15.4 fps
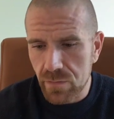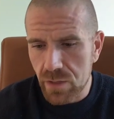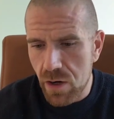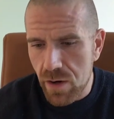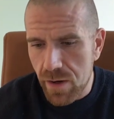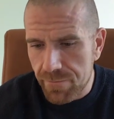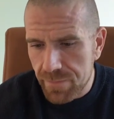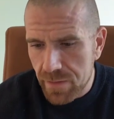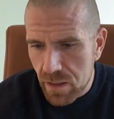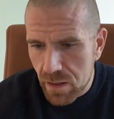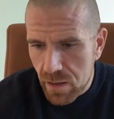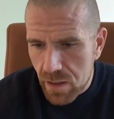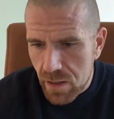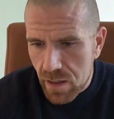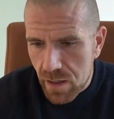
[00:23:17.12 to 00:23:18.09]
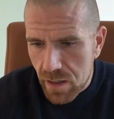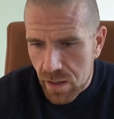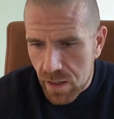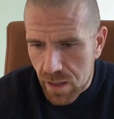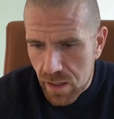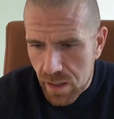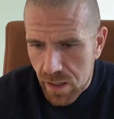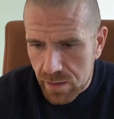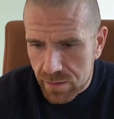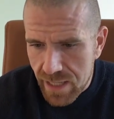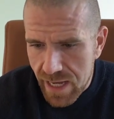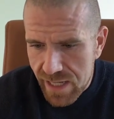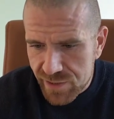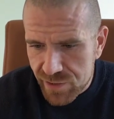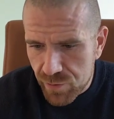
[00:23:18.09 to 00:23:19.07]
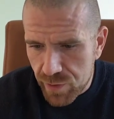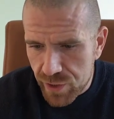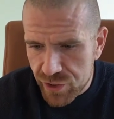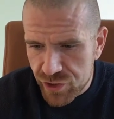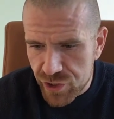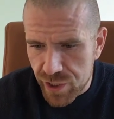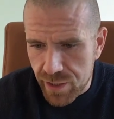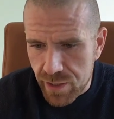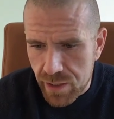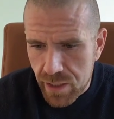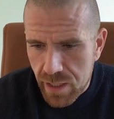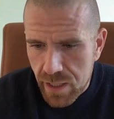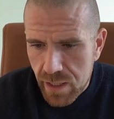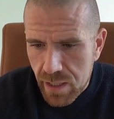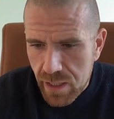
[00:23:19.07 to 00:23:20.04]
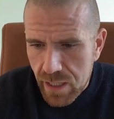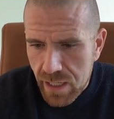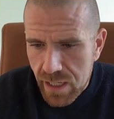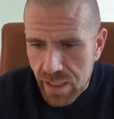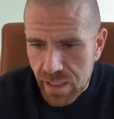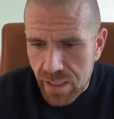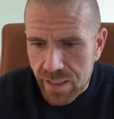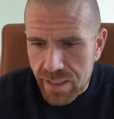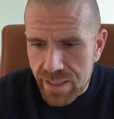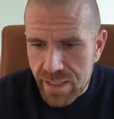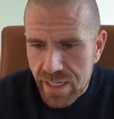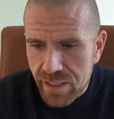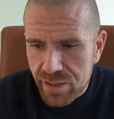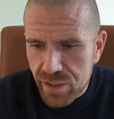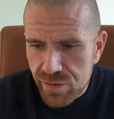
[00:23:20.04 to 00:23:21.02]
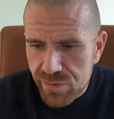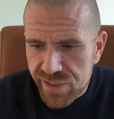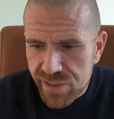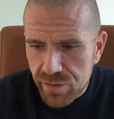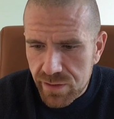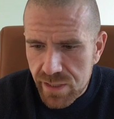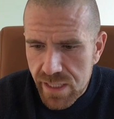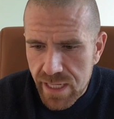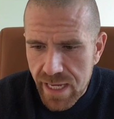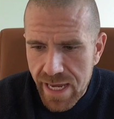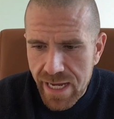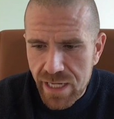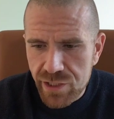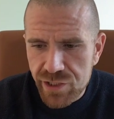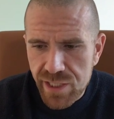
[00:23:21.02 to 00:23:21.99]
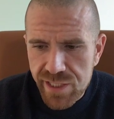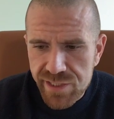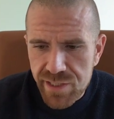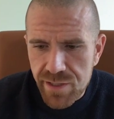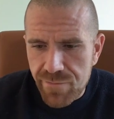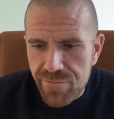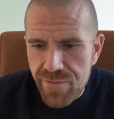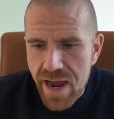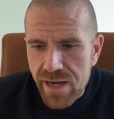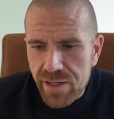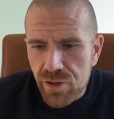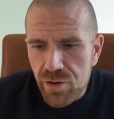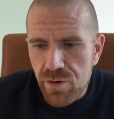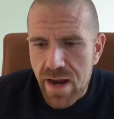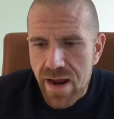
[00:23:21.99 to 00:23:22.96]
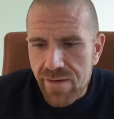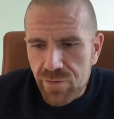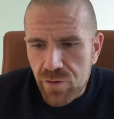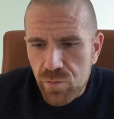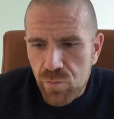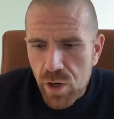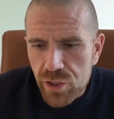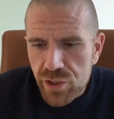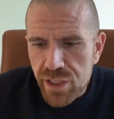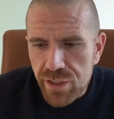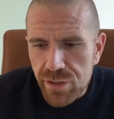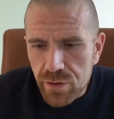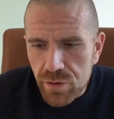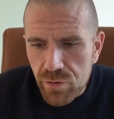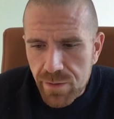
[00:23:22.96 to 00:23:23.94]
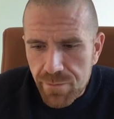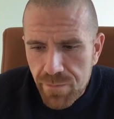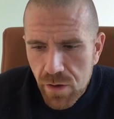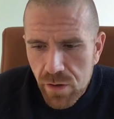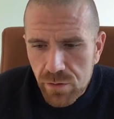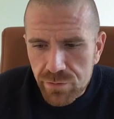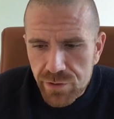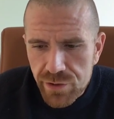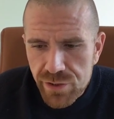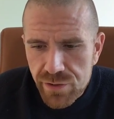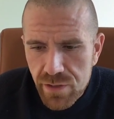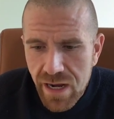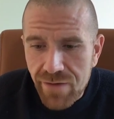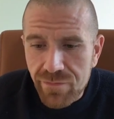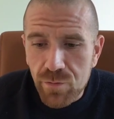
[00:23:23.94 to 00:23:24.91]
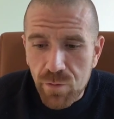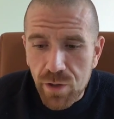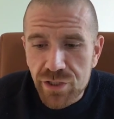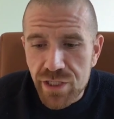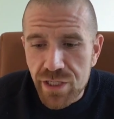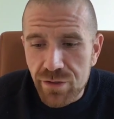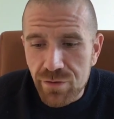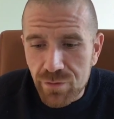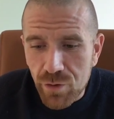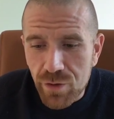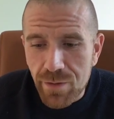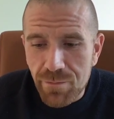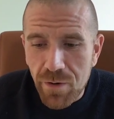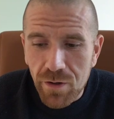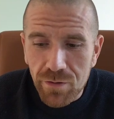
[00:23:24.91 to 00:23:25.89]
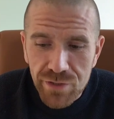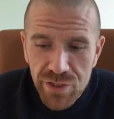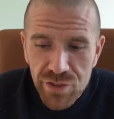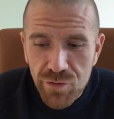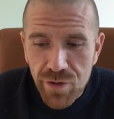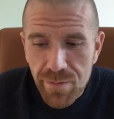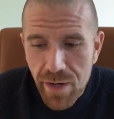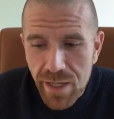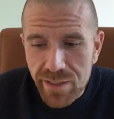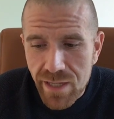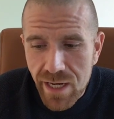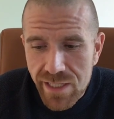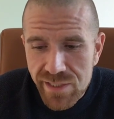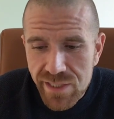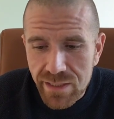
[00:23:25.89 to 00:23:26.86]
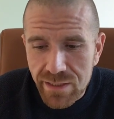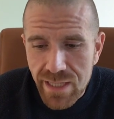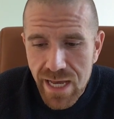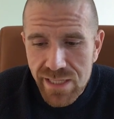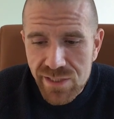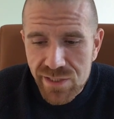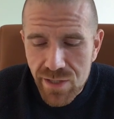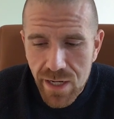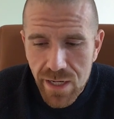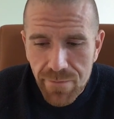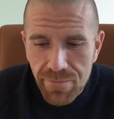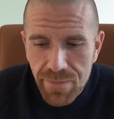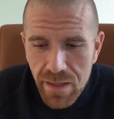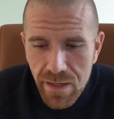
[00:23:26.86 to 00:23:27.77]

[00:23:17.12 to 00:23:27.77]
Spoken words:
All right. Last question. Nick, do you still think age isn't a factor after watching Logan Paul destroy Mike Tyson last night?